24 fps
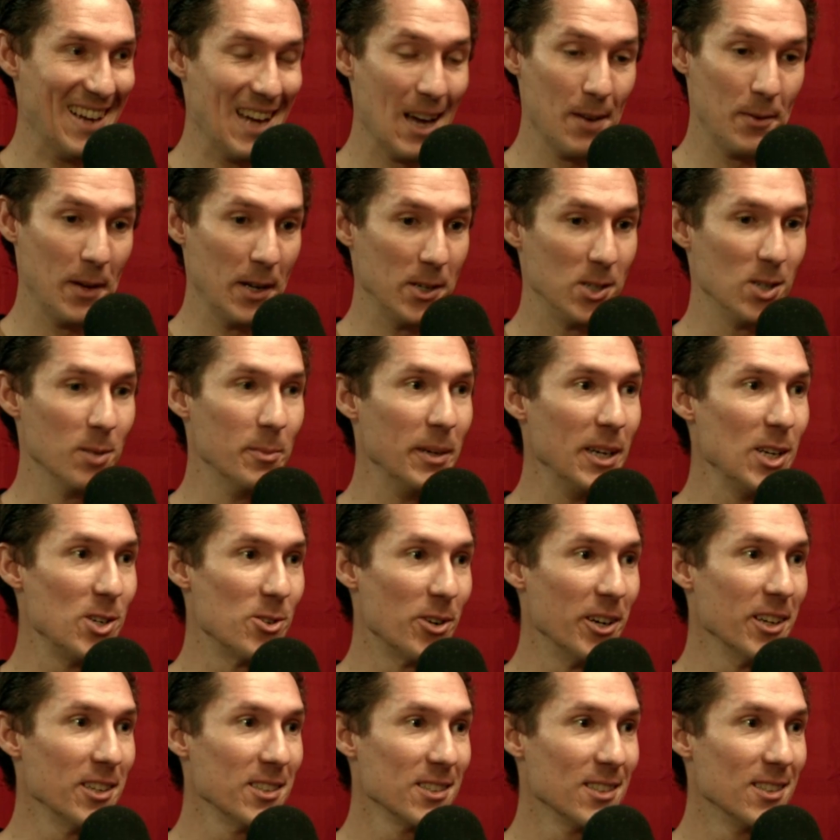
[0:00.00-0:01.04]
have had too many
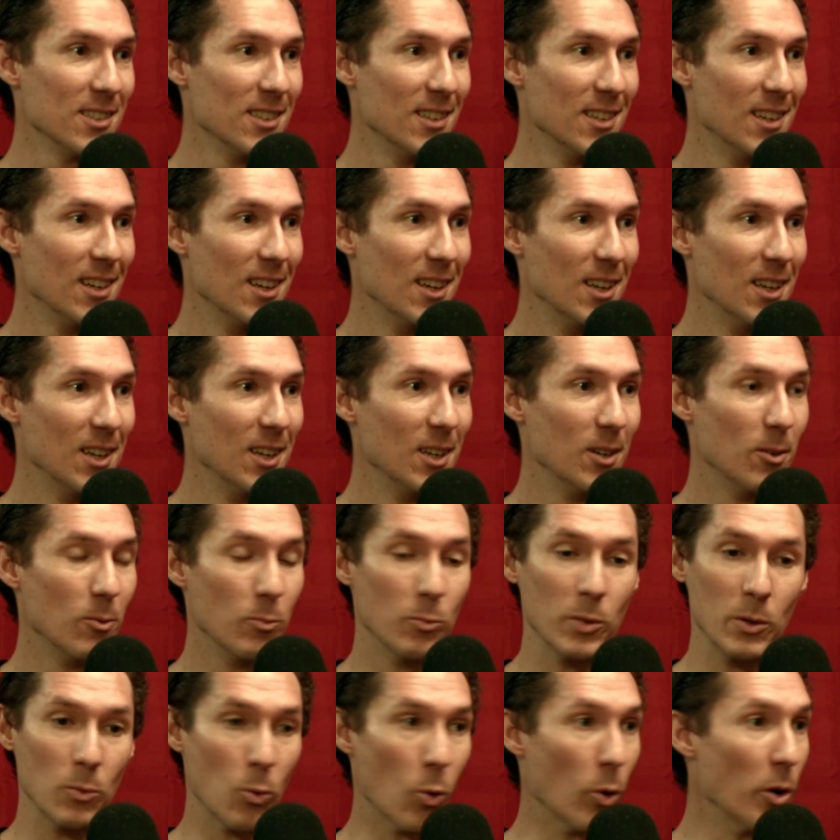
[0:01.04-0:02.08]
drinks.
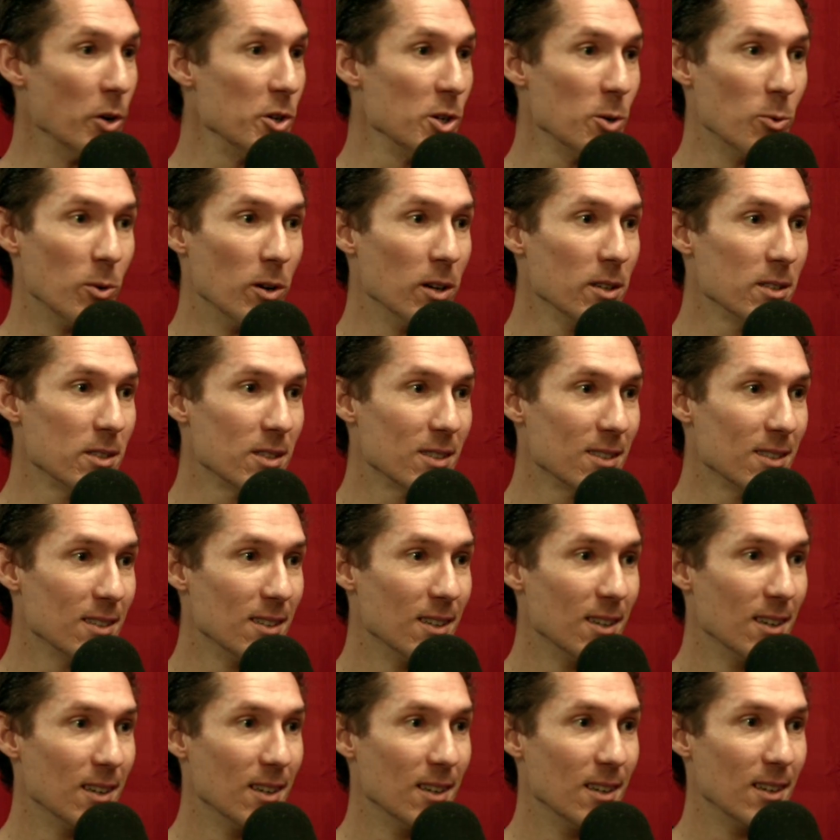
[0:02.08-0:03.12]
We warned you once.
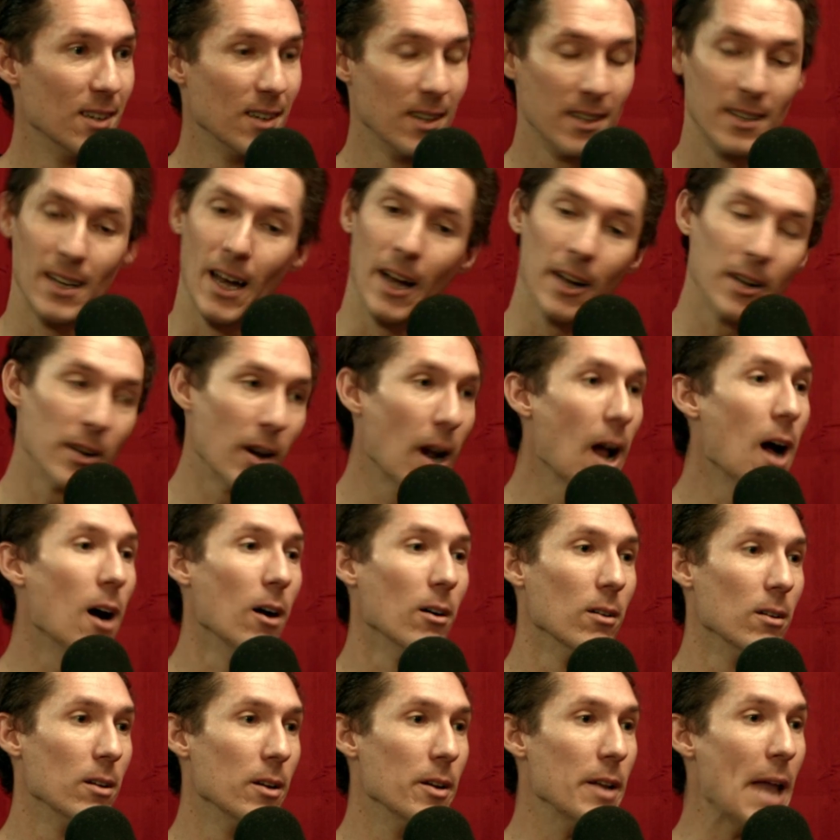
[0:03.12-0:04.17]
Yeah. Now you're out.
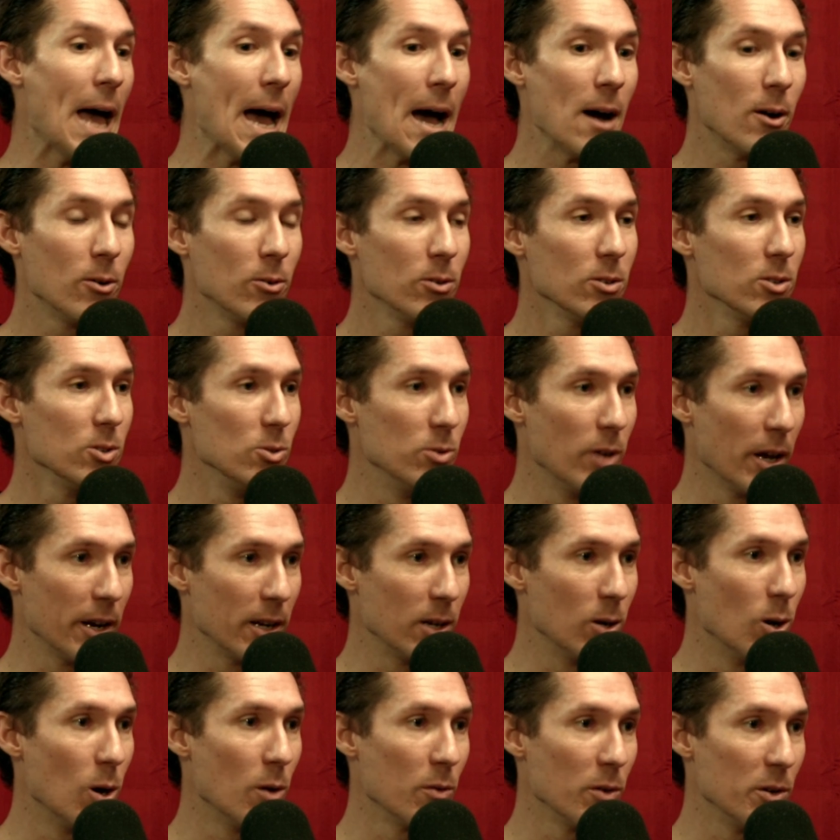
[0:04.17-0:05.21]
Now you got to
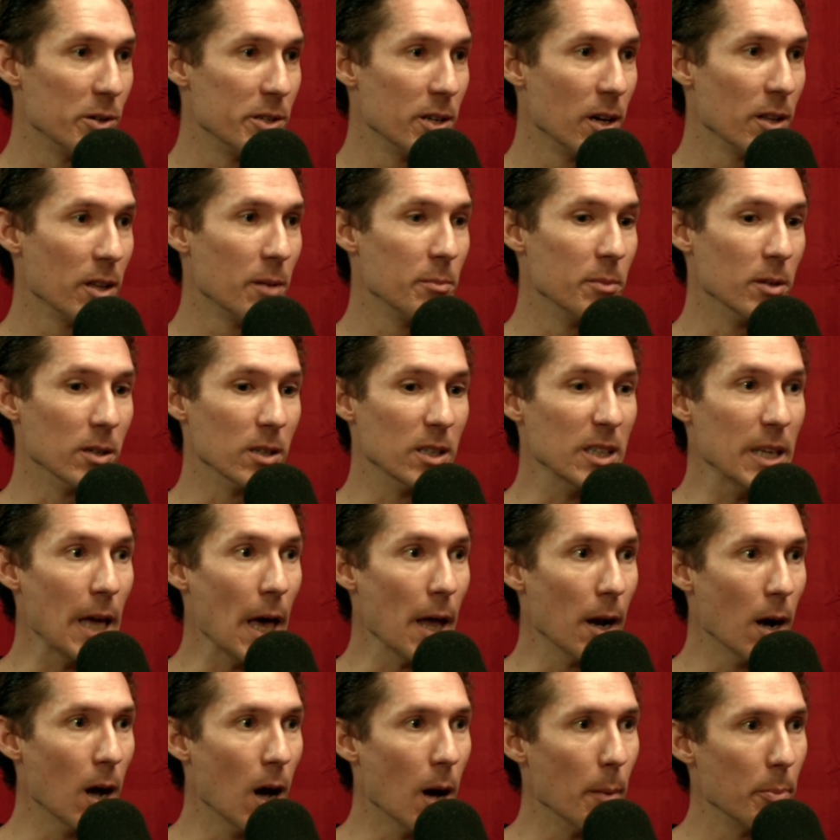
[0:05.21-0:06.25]
go over and tell them to
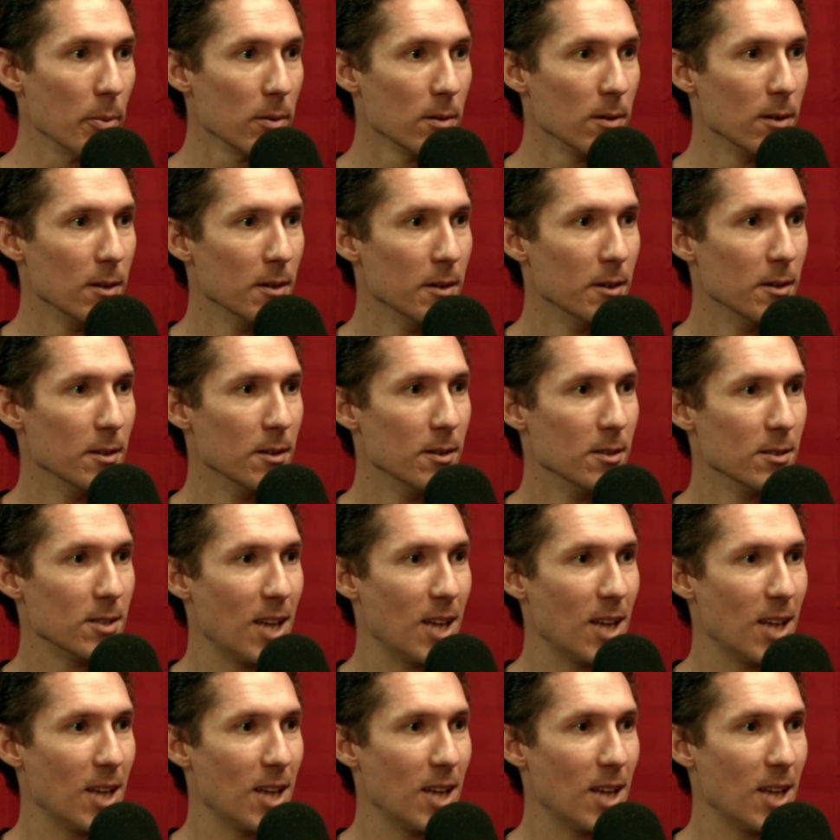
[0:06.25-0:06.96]
get up. Well, with